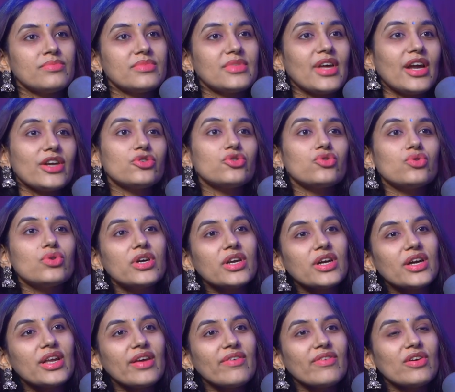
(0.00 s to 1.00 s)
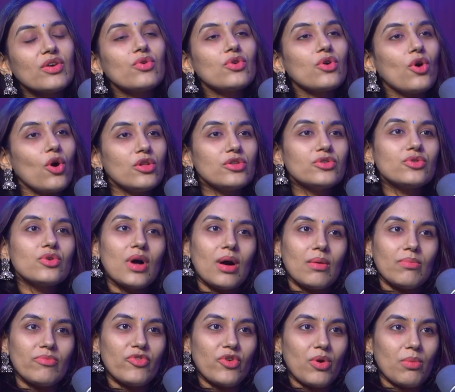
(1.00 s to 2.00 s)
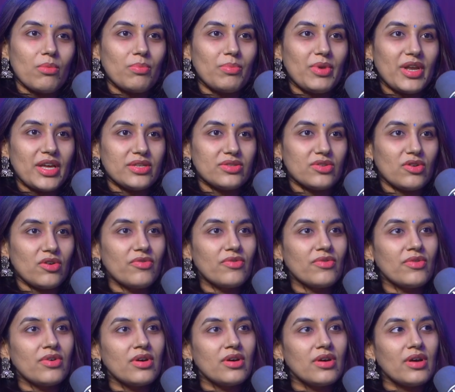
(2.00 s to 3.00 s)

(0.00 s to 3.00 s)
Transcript: that sugar craving could also come from a place of